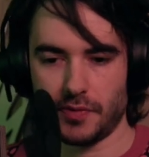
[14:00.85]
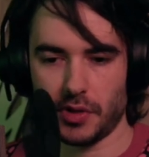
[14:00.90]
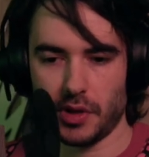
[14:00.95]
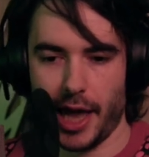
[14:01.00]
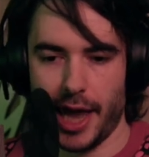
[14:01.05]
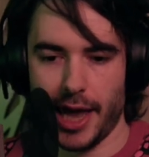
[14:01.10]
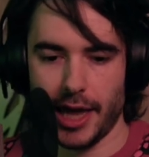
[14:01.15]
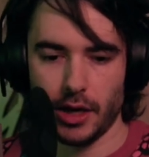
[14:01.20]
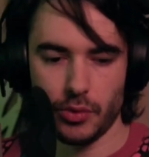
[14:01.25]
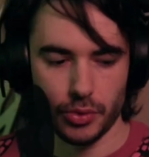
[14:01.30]

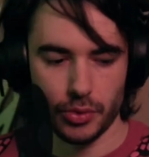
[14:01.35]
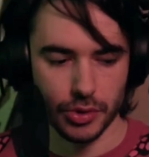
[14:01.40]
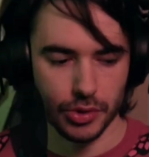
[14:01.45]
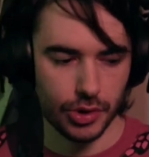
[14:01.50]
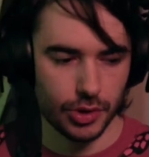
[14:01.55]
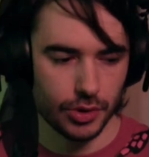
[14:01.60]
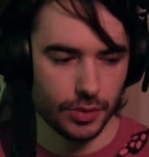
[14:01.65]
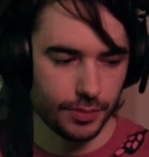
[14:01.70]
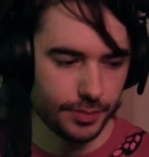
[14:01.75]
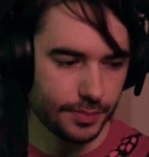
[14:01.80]

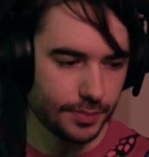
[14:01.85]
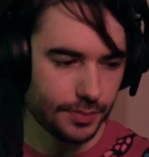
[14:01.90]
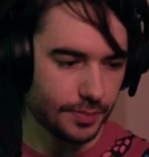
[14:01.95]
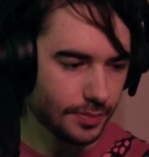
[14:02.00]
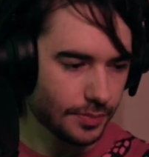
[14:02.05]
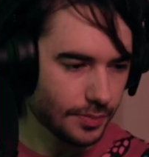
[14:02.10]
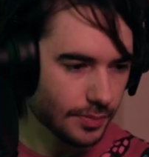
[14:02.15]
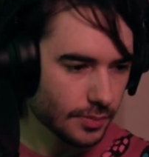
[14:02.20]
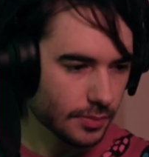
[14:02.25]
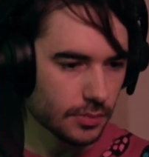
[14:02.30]
language.
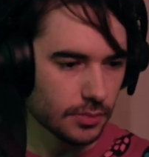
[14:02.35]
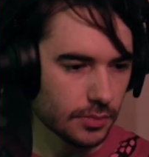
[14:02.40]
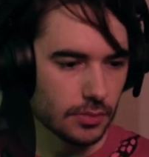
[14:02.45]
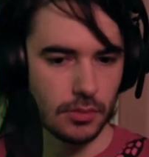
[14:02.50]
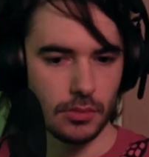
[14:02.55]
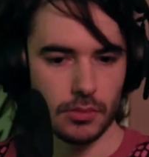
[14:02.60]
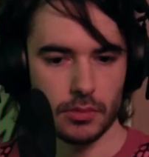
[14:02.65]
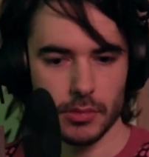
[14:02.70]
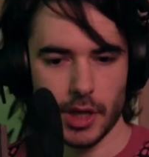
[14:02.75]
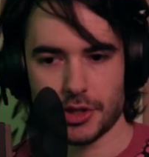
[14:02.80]

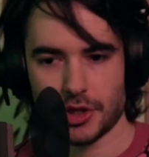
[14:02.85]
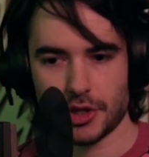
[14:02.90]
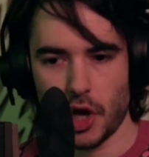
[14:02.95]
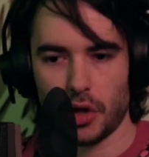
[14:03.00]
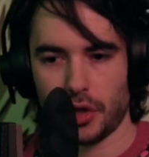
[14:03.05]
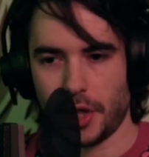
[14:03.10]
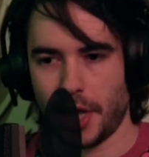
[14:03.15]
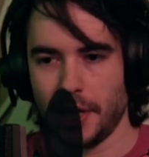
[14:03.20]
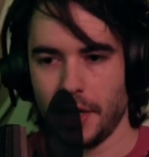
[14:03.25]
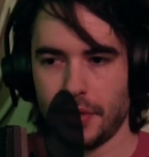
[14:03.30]
That's
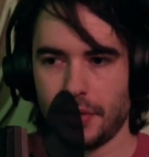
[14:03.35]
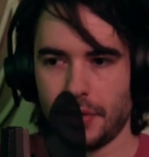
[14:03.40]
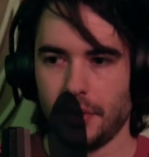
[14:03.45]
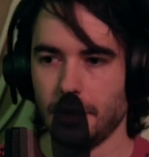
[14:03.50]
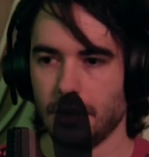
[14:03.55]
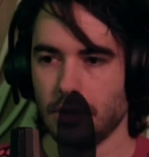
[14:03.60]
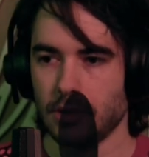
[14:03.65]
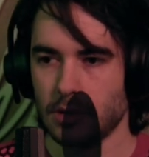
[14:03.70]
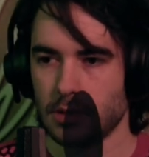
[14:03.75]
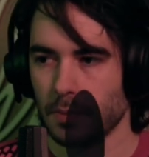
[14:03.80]
all anything
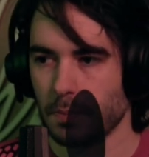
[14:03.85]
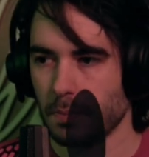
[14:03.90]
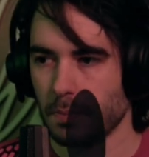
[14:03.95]
is,